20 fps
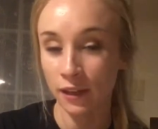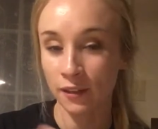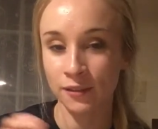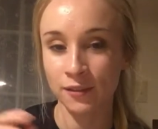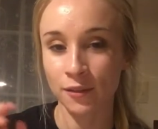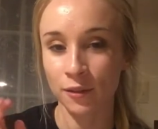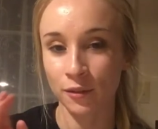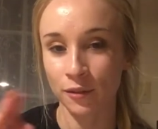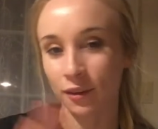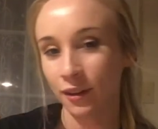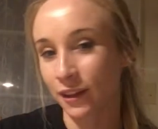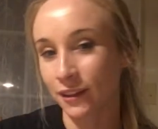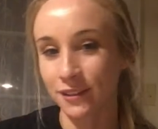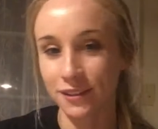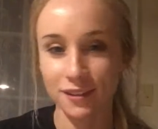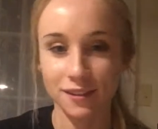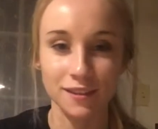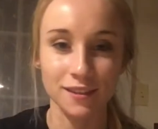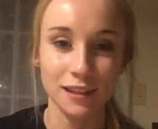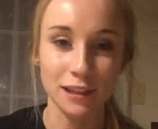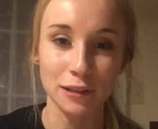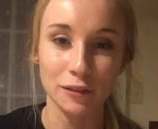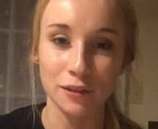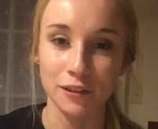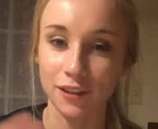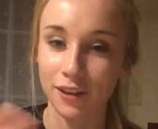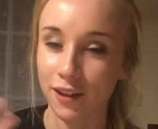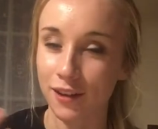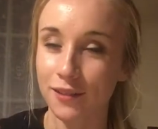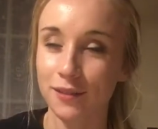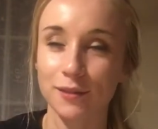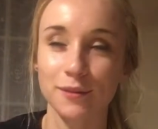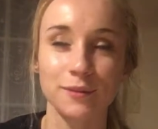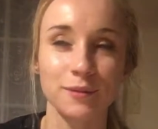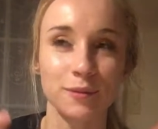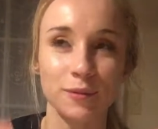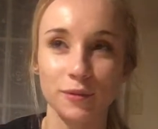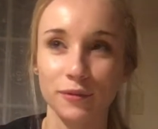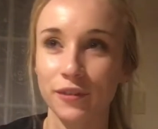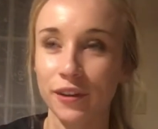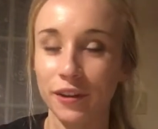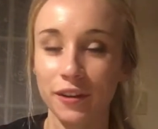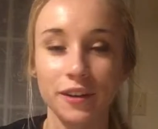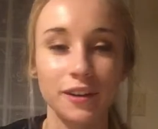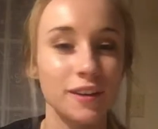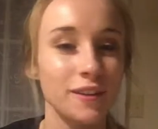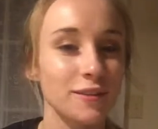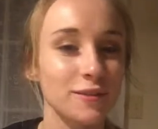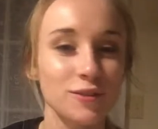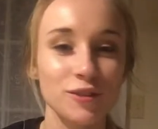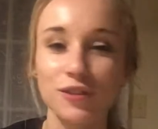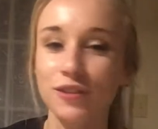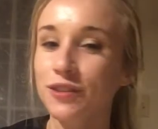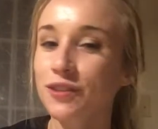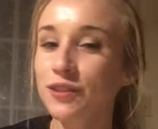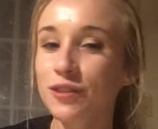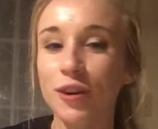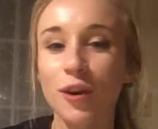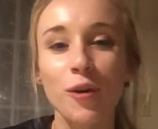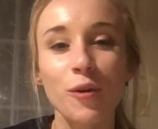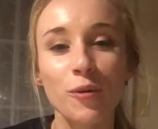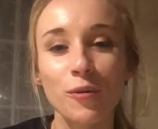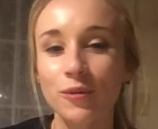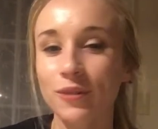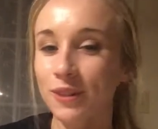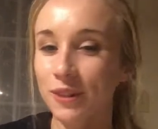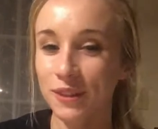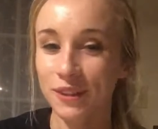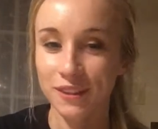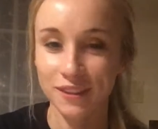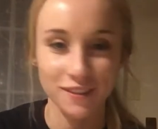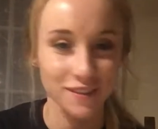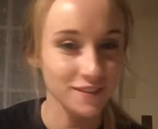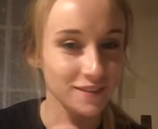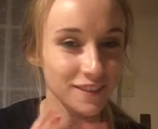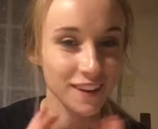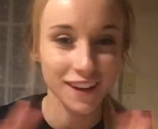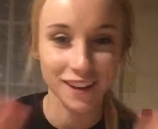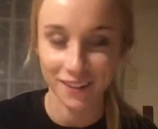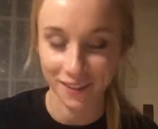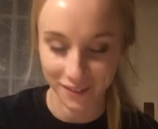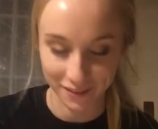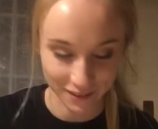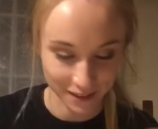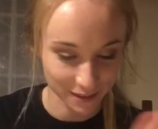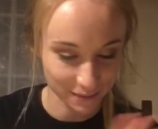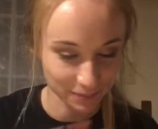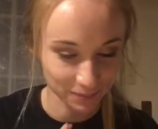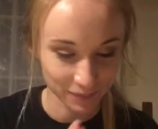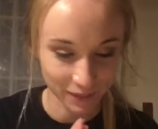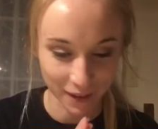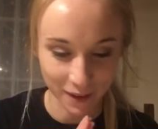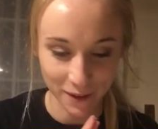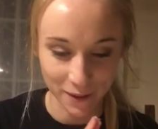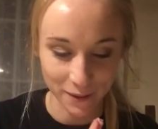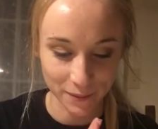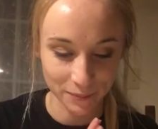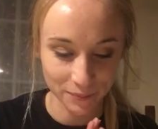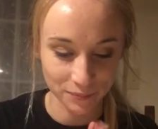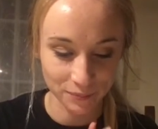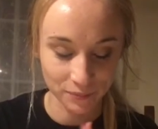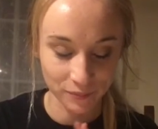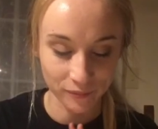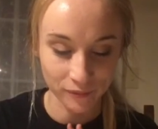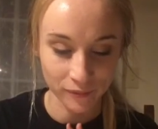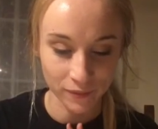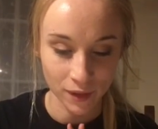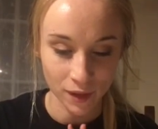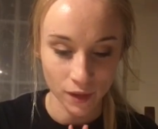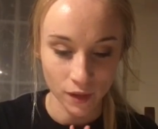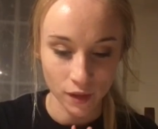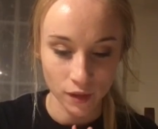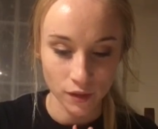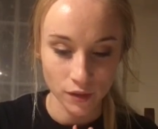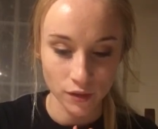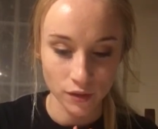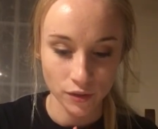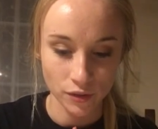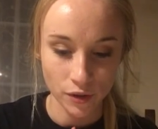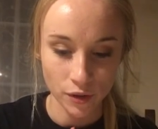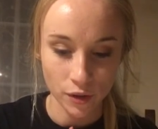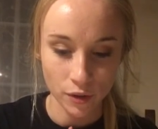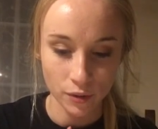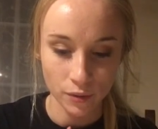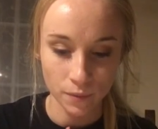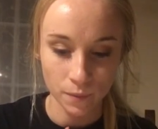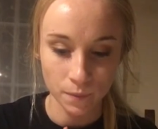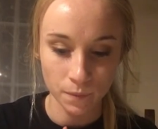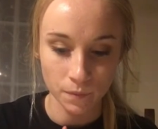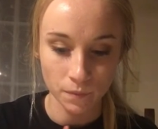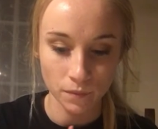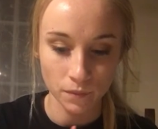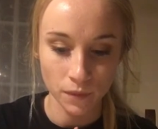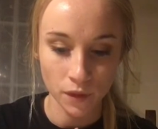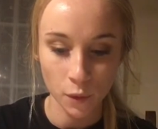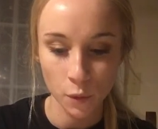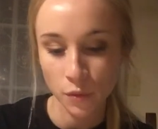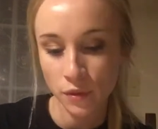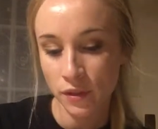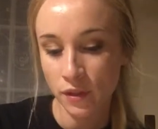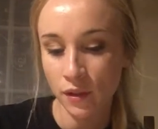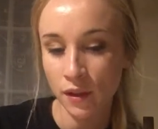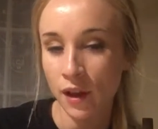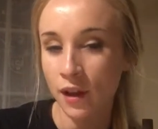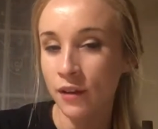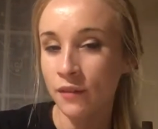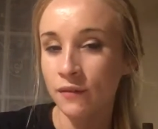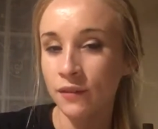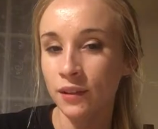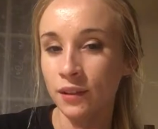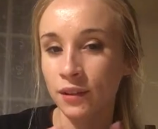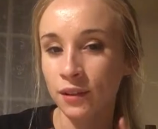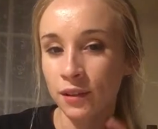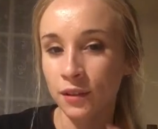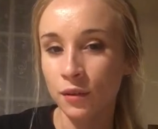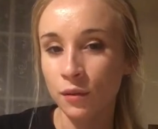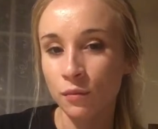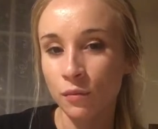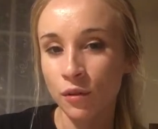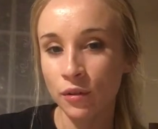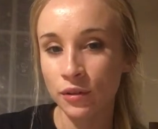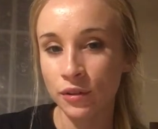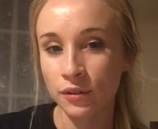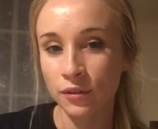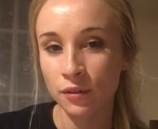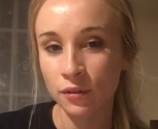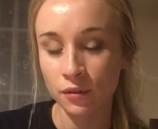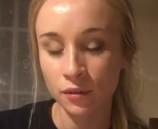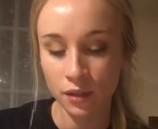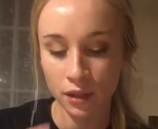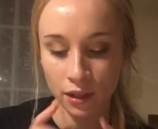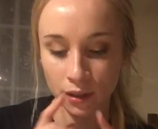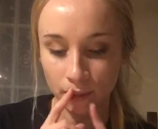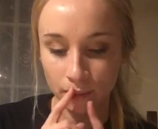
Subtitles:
So the lights and the scenery and the costumes were just so good. I loved it. So there was a lot of multiple